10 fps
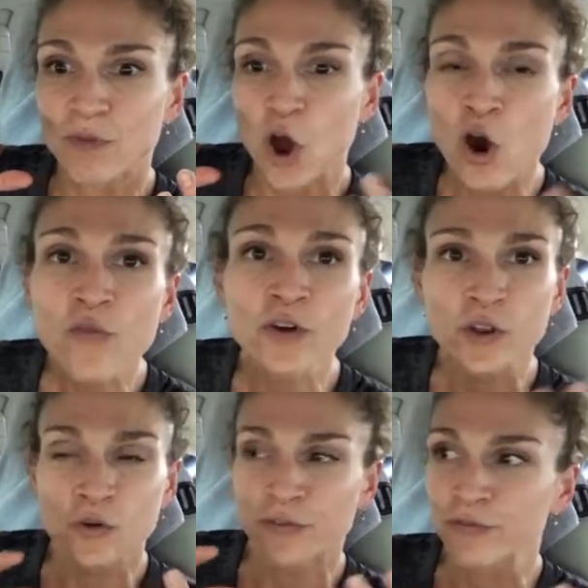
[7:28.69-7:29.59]

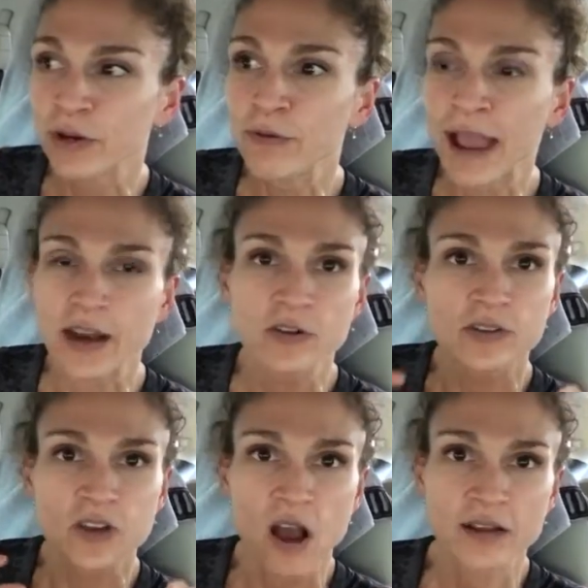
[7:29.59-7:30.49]
overload of free
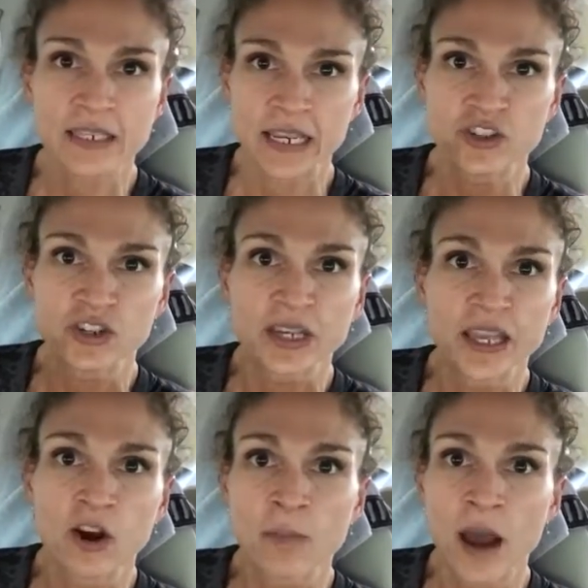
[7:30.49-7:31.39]
radicals and oxidation
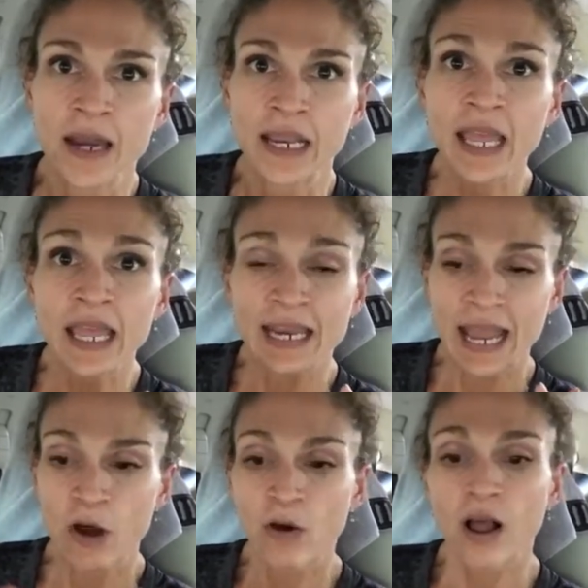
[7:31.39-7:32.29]
in our body.
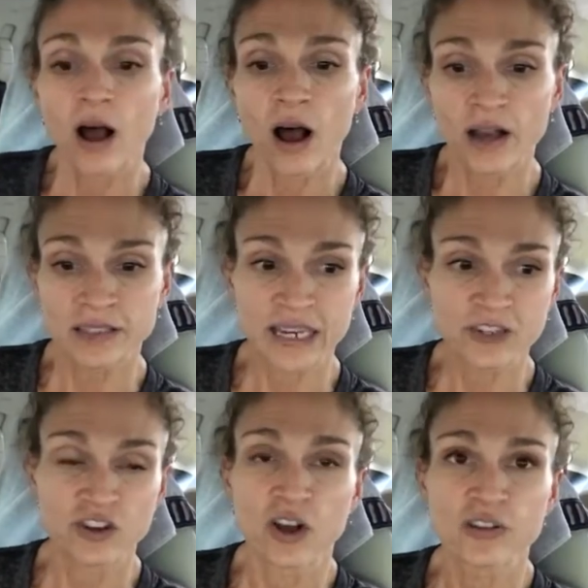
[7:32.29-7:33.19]
Now,
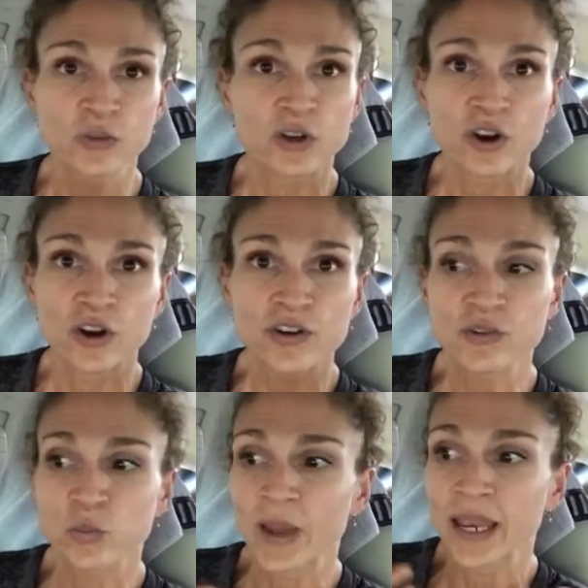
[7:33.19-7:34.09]
oxidation also
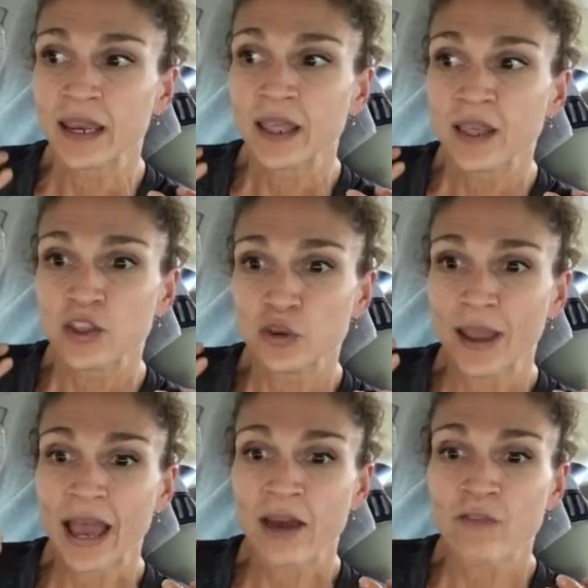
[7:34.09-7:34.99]
occurs when you
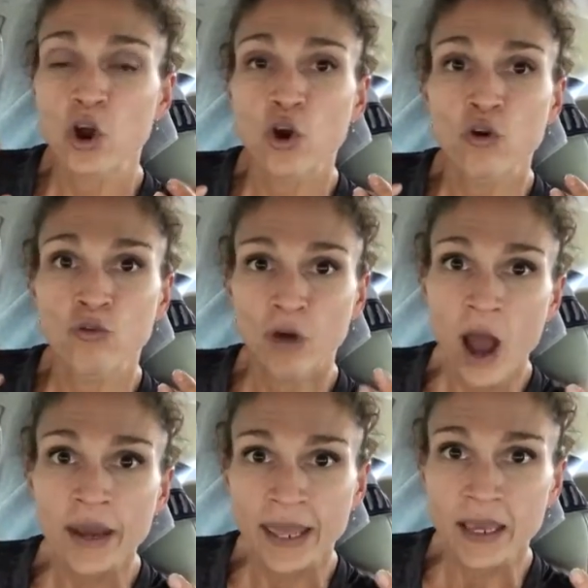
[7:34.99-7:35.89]
have
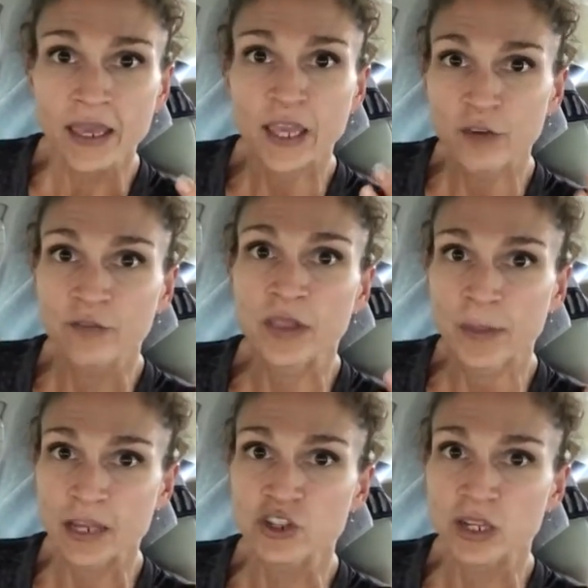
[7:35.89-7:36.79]
chronic
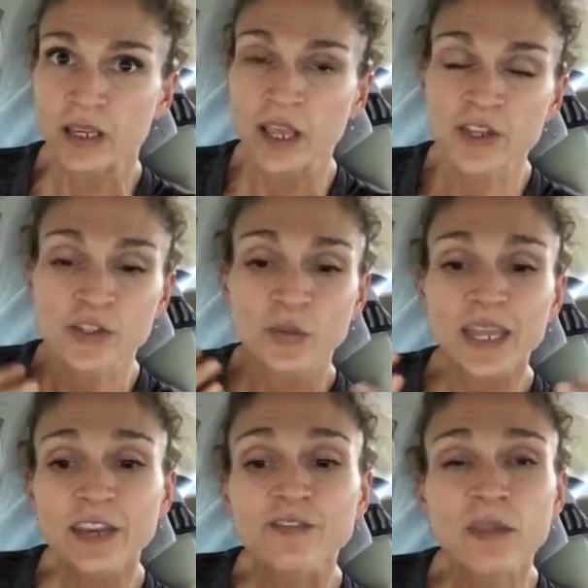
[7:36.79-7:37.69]
inflammation. So
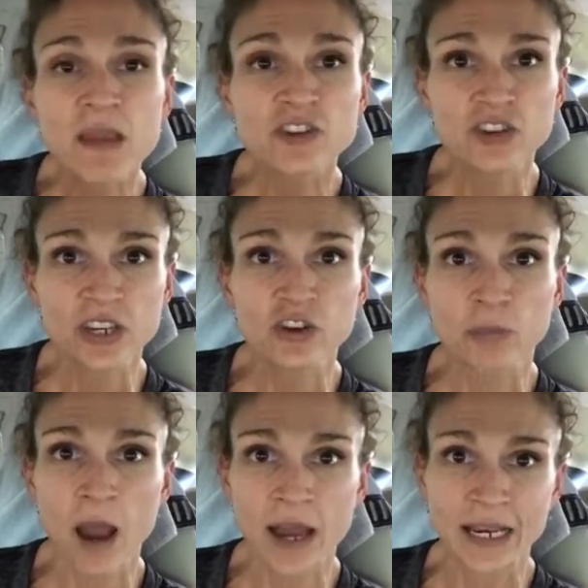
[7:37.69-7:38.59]
inflammation in your
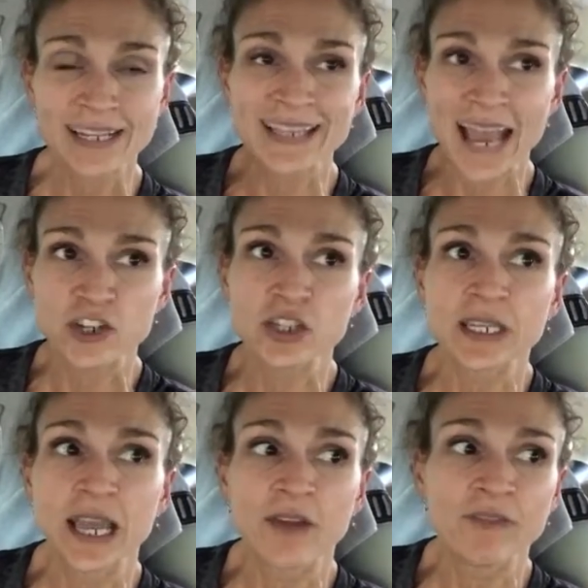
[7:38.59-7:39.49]
body is
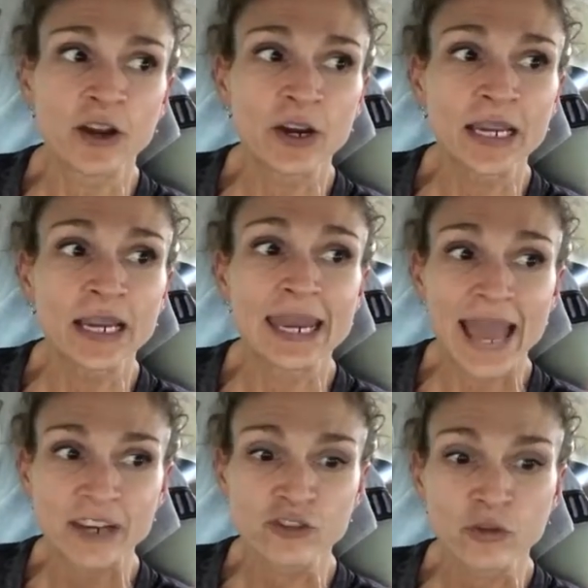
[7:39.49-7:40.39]
actually a very
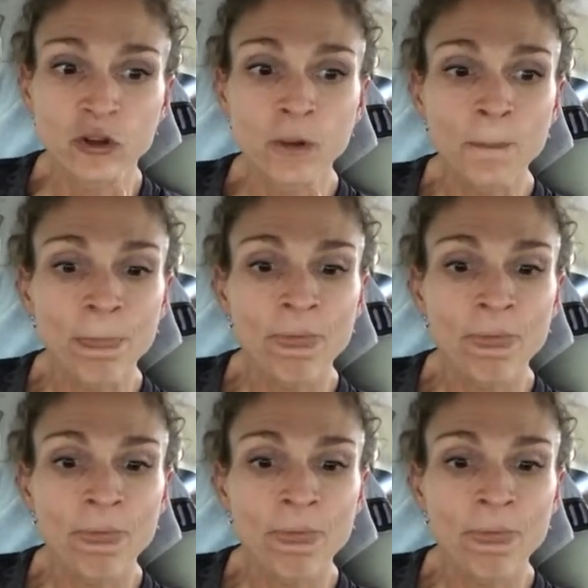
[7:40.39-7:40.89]
natural